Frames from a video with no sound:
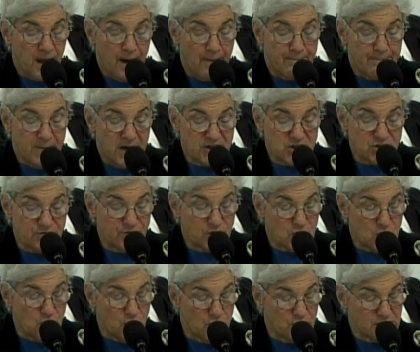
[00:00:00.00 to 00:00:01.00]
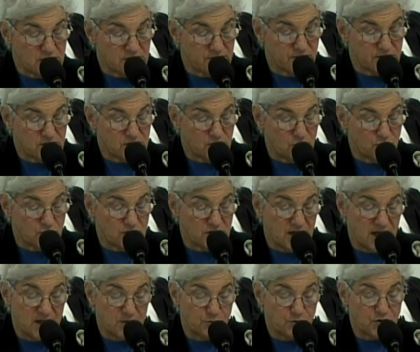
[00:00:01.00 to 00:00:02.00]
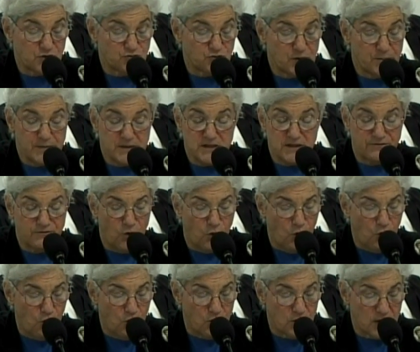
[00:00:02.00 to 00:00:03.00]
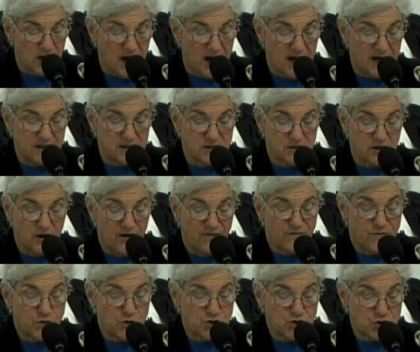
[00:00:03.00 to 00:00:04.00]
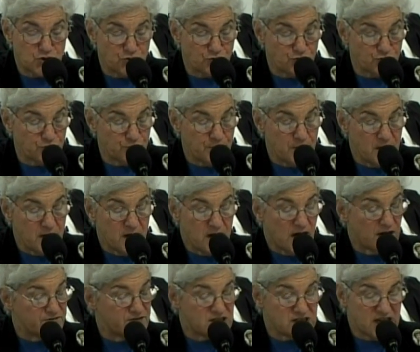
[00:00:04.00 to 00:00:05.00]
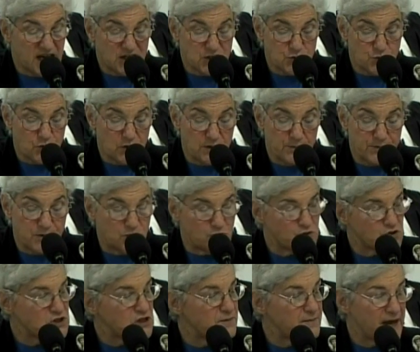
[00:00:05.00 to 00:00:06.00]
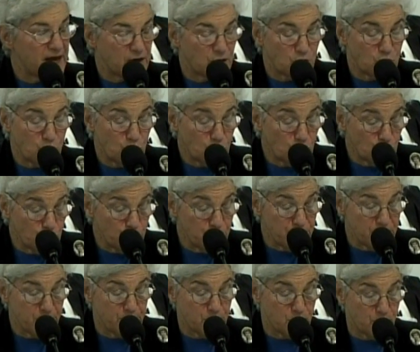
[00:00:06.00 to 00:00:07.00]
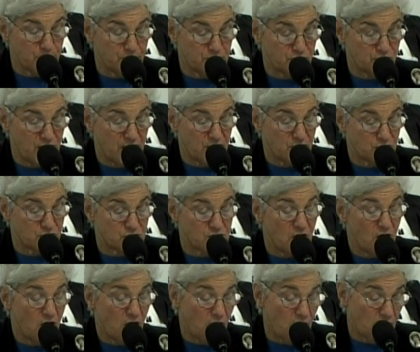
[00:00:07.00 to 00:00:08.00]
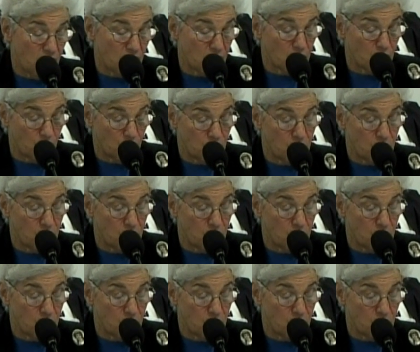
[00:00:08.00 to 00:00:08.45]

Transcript: Much of the costs associated with treatments of all kinds for children of sexual abuse, no matter whom the perpetrators are,